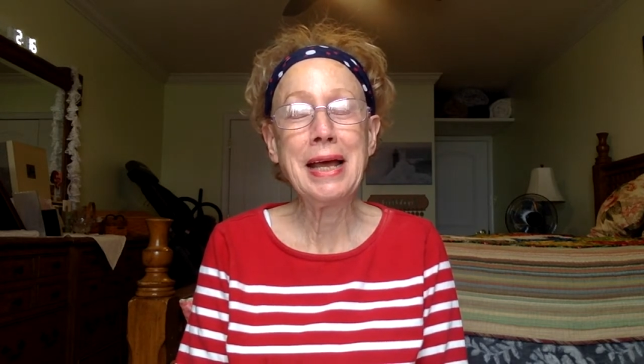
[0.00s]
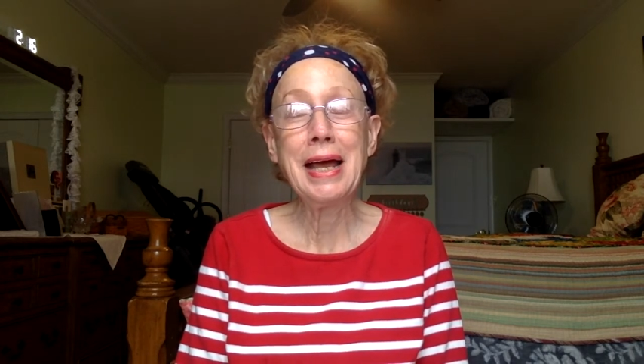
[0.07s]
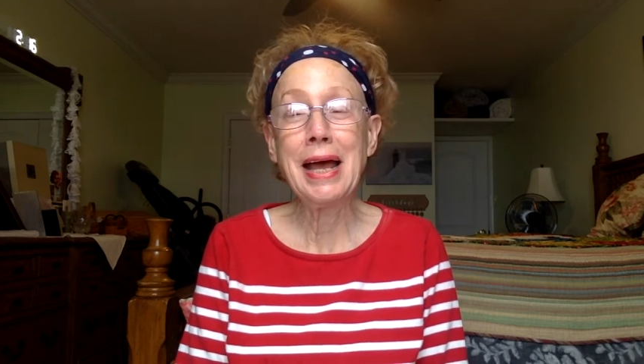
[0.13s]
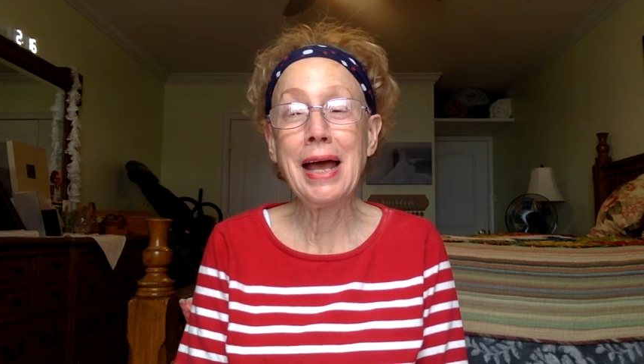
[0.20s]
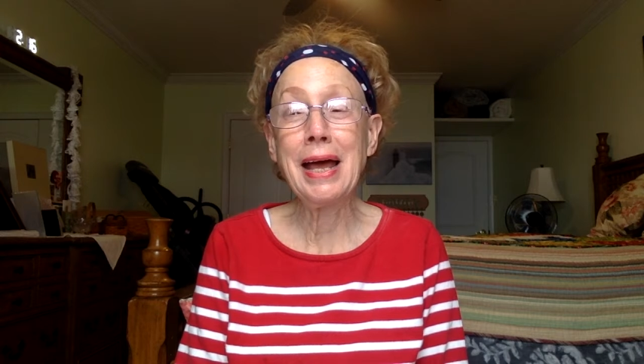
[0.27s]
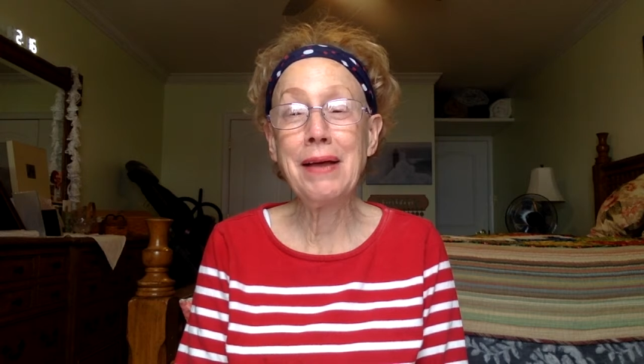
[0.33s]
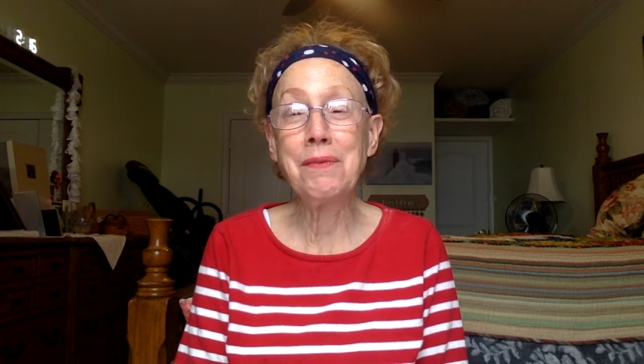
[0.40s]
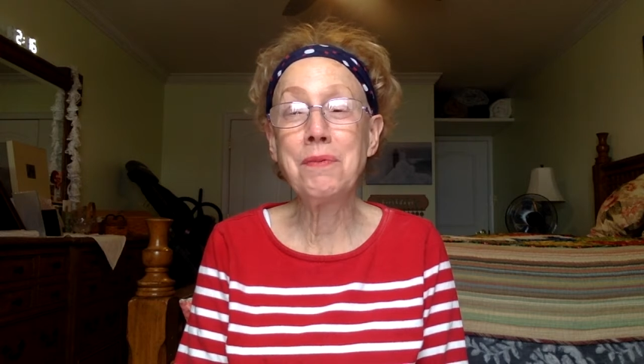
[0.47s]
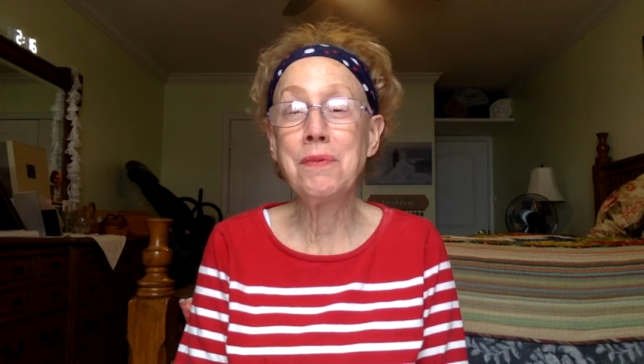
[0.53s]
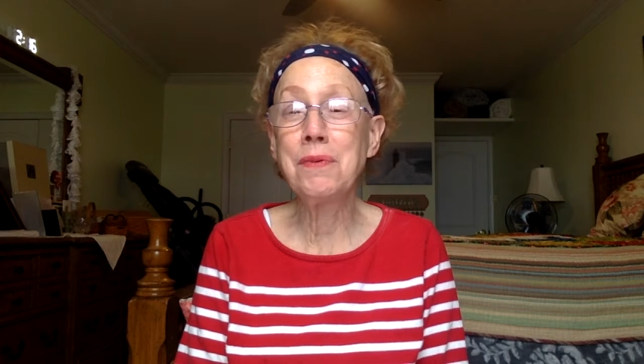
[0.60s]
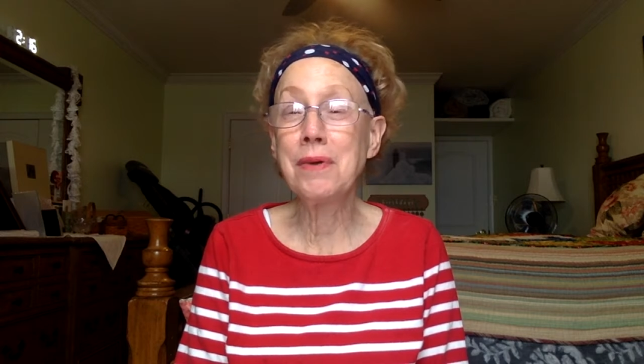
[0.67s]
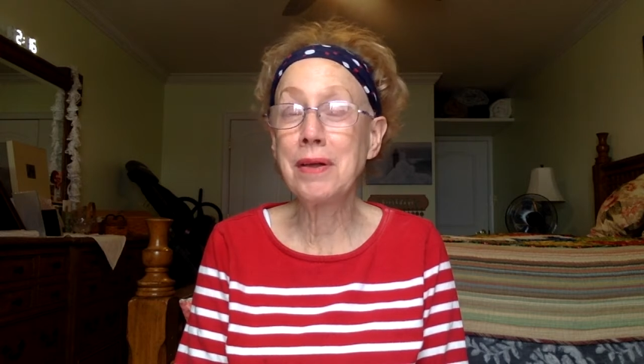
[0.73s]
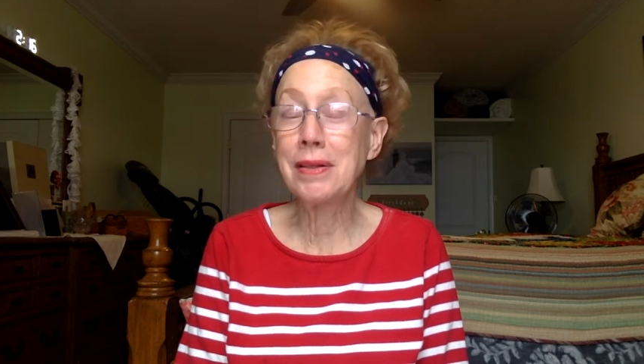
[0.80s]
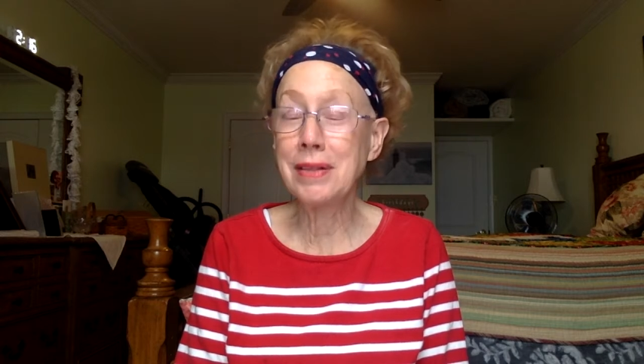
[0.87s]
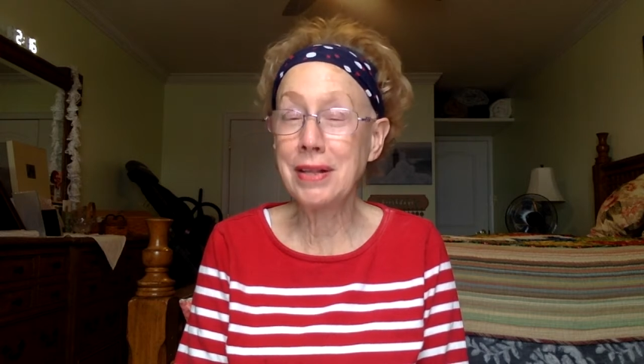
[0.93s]
And
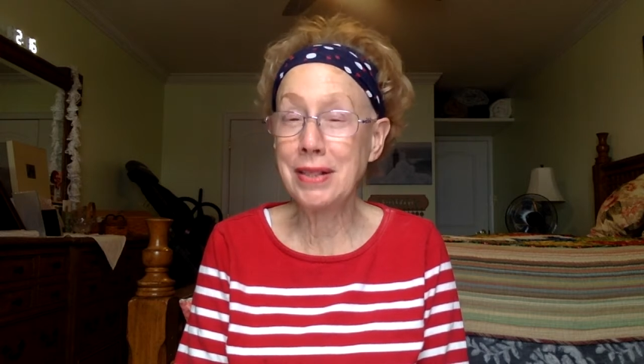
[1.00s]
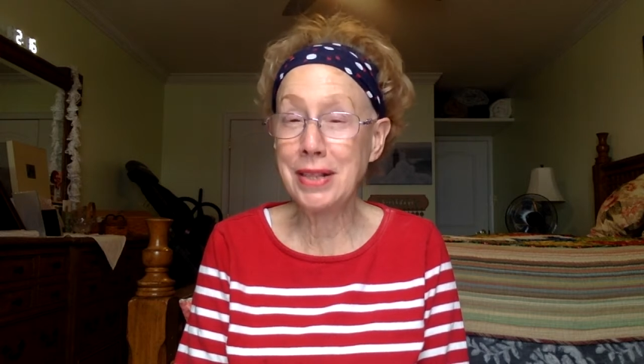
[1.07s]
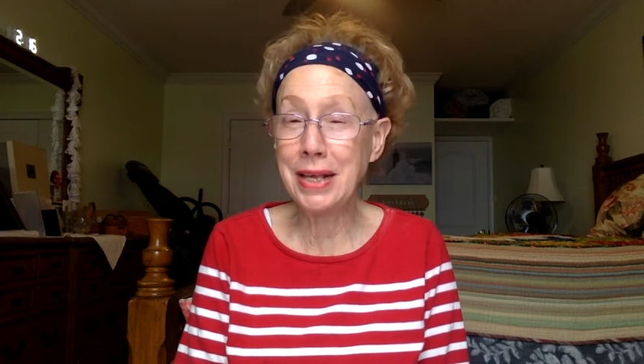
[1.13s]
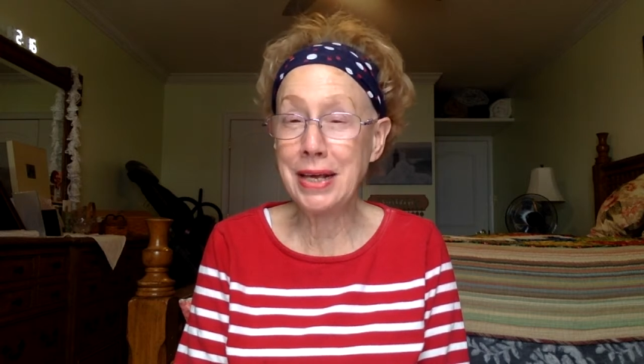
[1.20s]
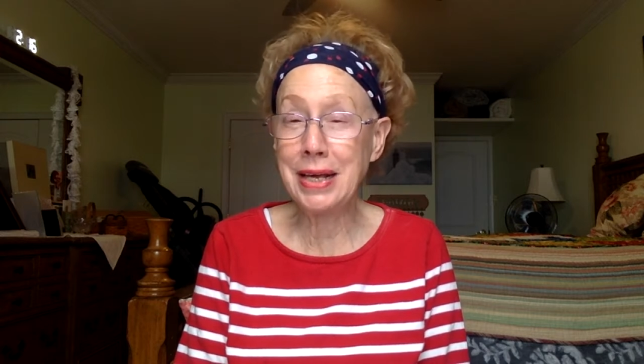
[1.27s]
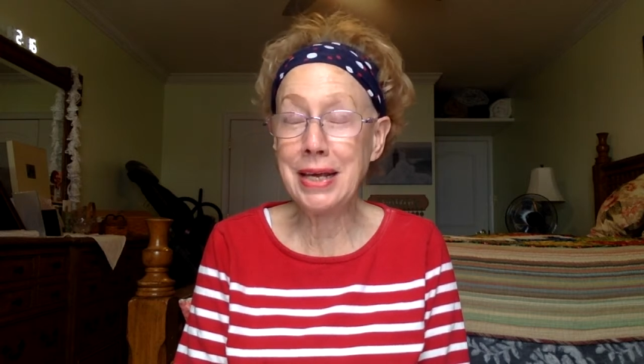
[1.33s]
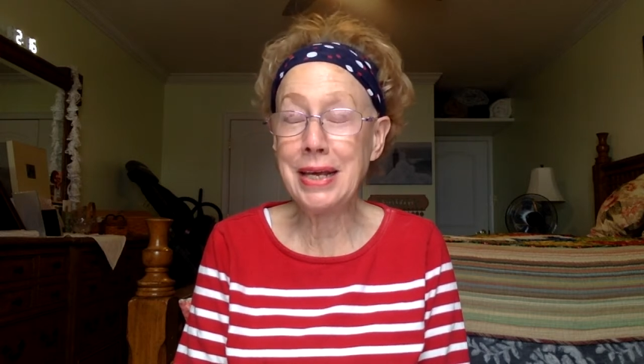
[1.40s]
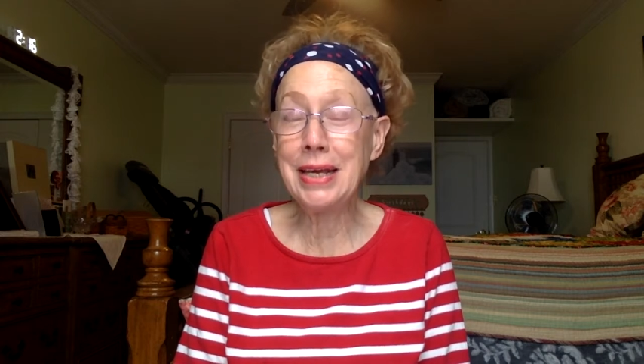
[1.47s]
the thing